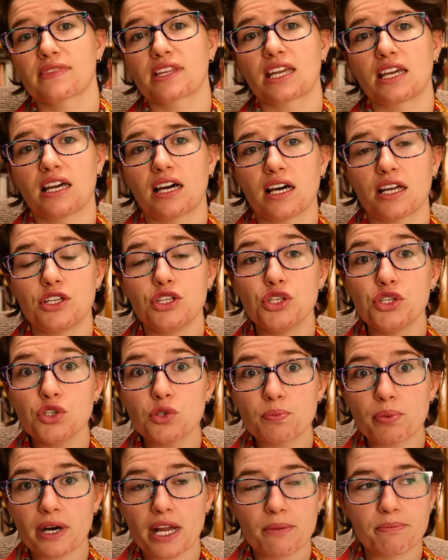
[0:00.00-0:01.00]

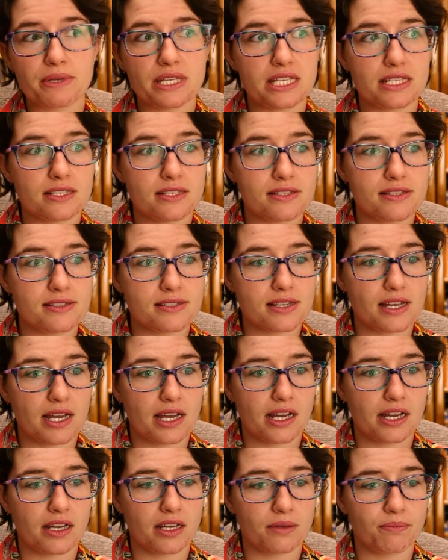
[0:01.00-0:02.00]
NuPrep is
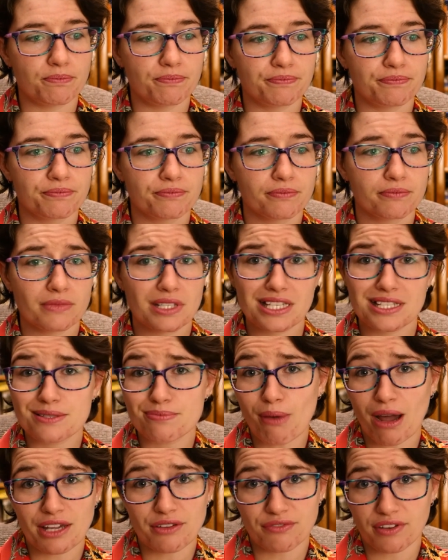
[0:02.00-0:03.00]
it's
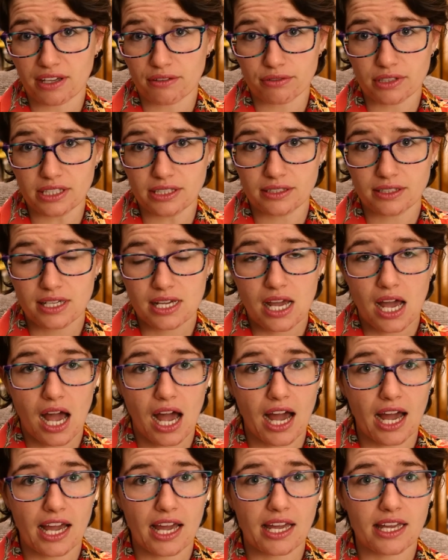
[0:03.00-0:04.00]
my favorite.
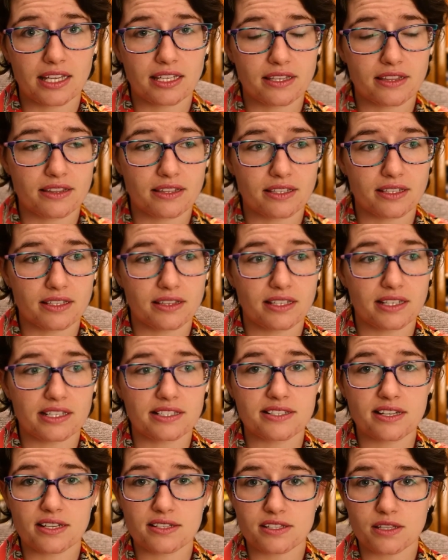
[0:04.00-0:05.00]
I think that it
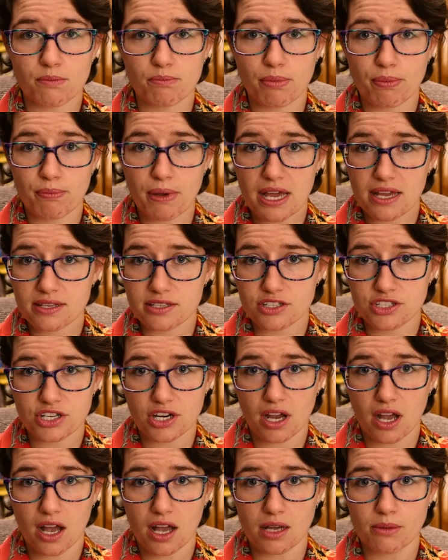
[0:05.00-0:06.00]
does the best
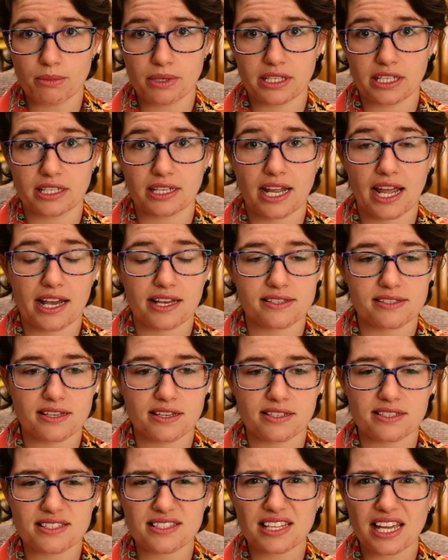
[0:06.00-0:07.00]
job. It has a
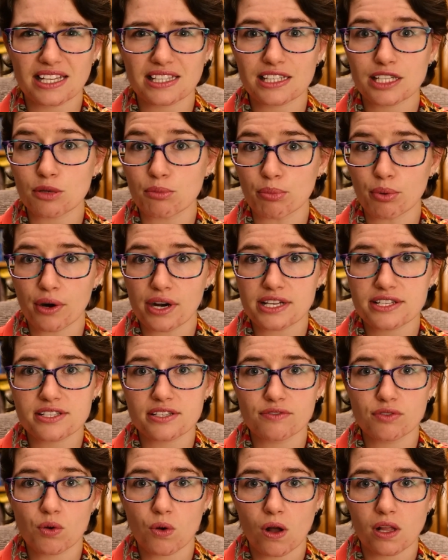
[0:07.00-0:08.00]
slightly
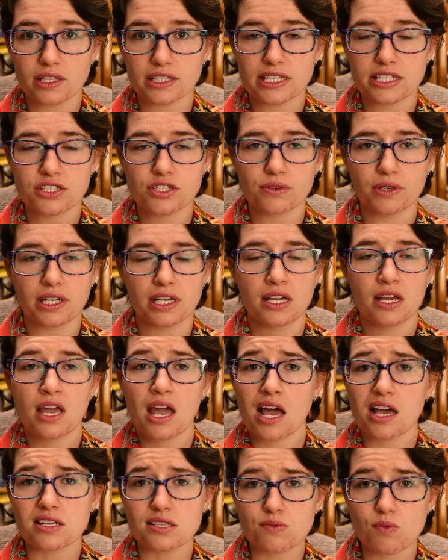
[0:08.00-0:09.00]
abrasive quality to it
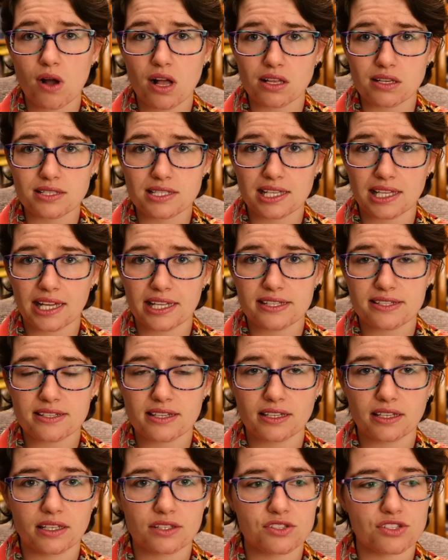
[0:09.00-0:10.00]
as well as
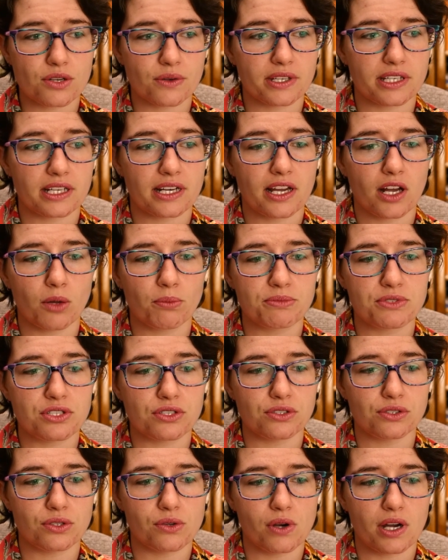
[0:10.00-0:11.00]
cleansing, and so it can help
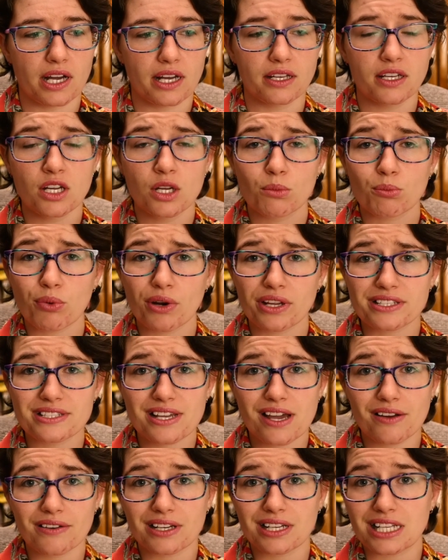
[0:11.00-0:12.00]
to break
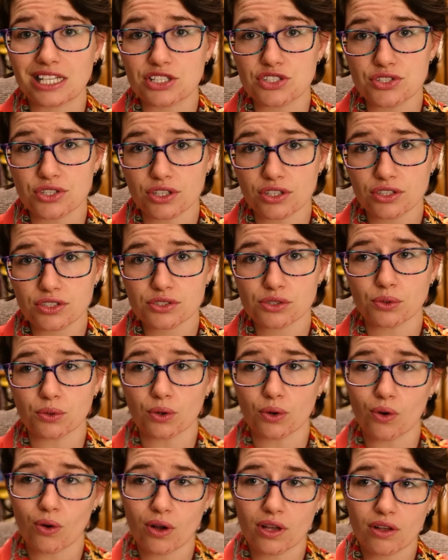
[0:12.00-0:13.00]
down any dirt or
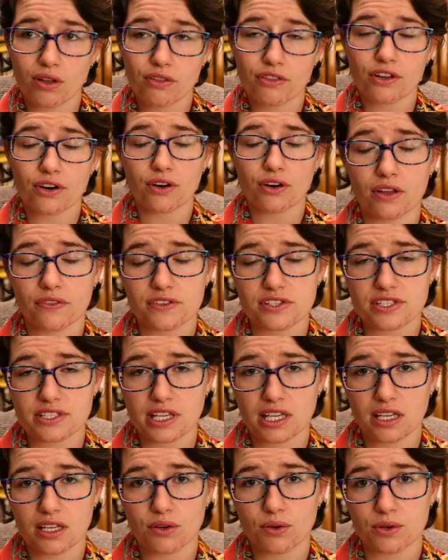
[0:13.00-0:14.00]
oil that are
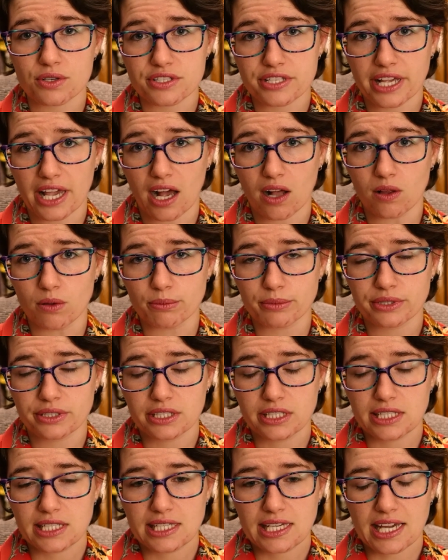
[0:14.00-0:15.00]
skin or scalp.
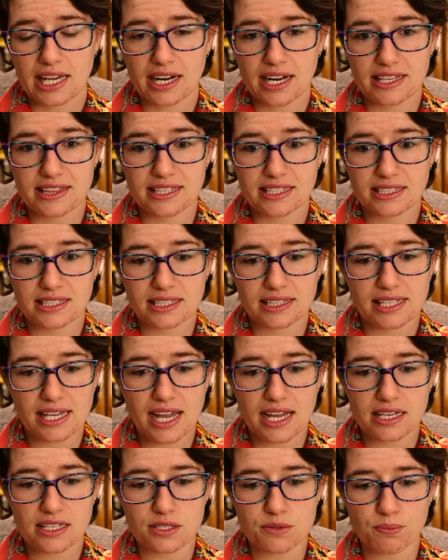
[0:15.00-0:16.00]
And I think that
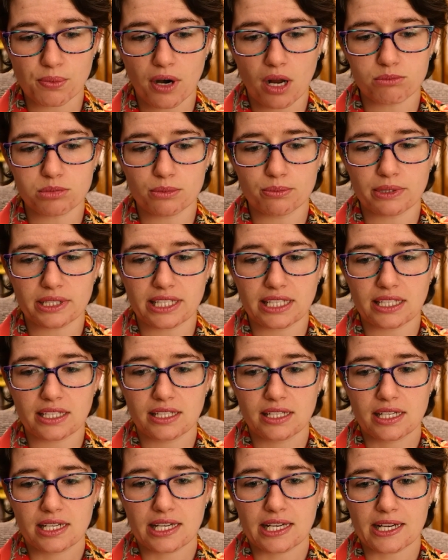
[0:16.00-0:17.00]
that is probably
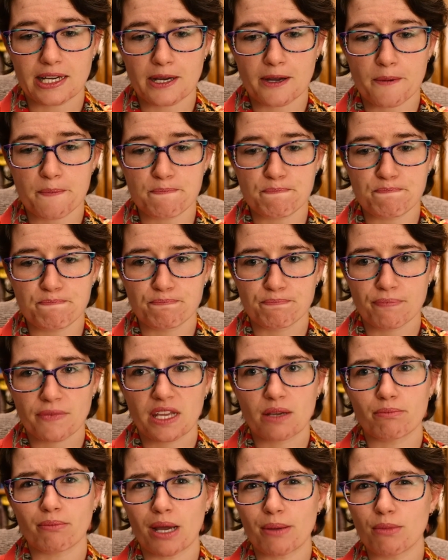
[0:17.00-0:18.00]

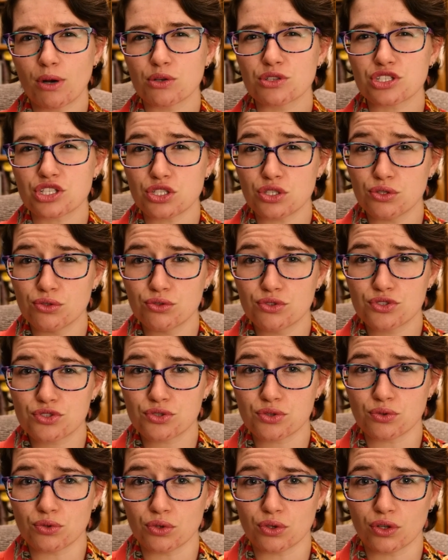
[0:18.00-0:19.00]
my most used
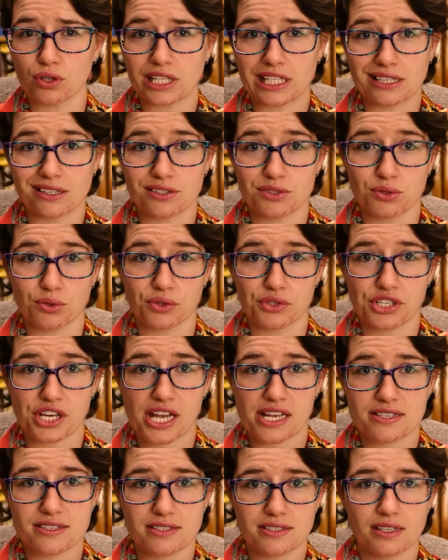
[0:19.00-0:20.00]
tool in the tool
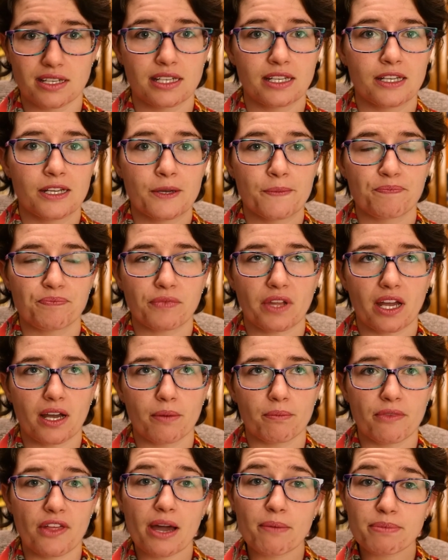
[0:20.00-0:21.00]
chest.
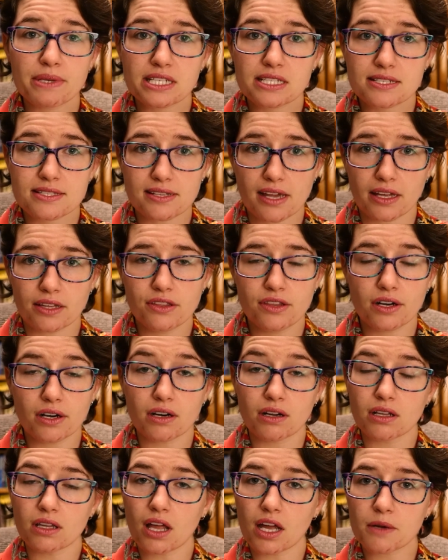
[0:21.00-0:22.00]
That being said, there are
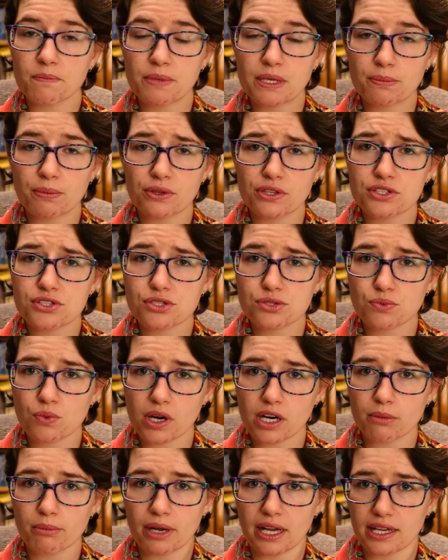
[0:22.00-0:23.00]
a lot of people that
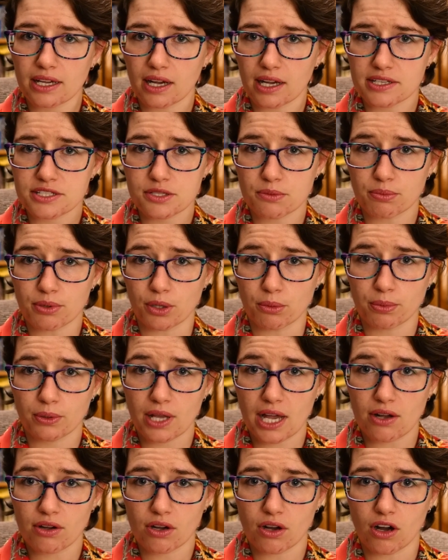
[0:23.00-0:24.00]
swear by isopropyl
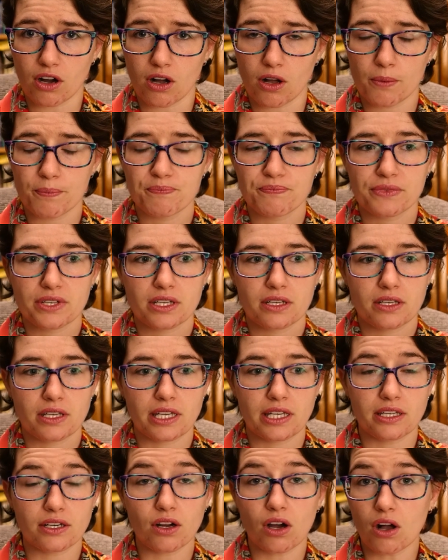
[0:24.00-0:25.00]
alcohol.
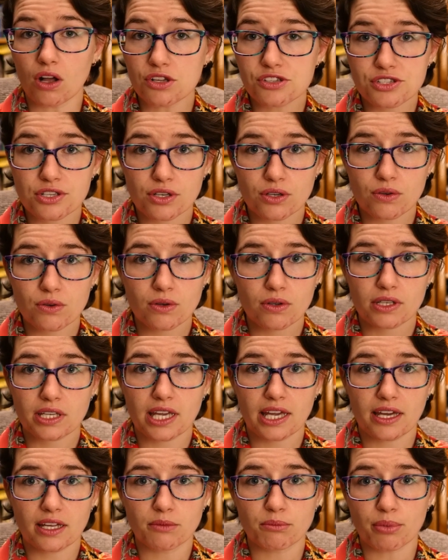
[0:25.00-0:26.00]
It also
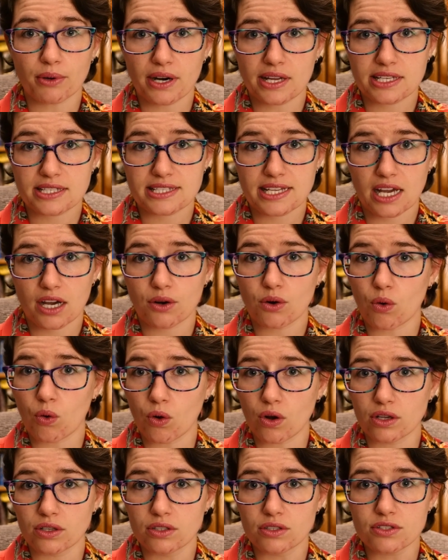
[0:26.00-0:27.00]
can break down
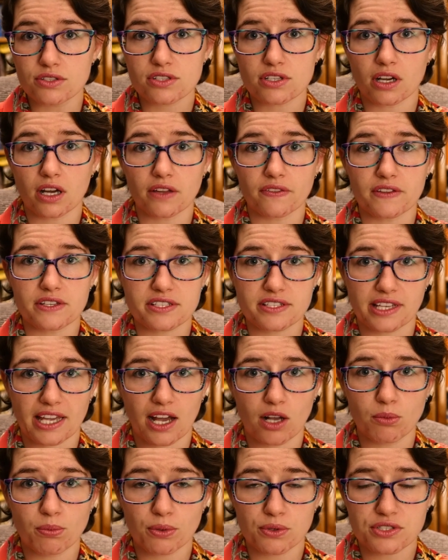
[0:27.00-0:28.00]
oils on the
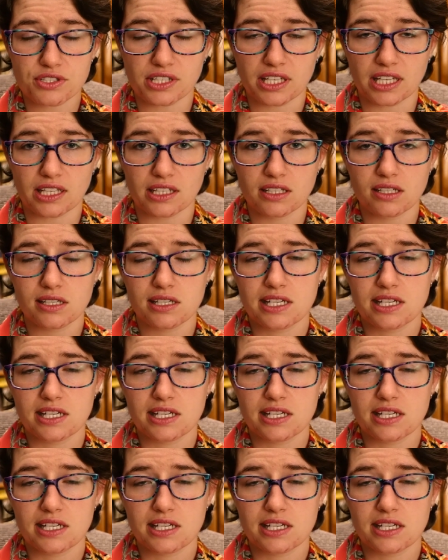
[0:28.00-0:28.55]
scalp or skin.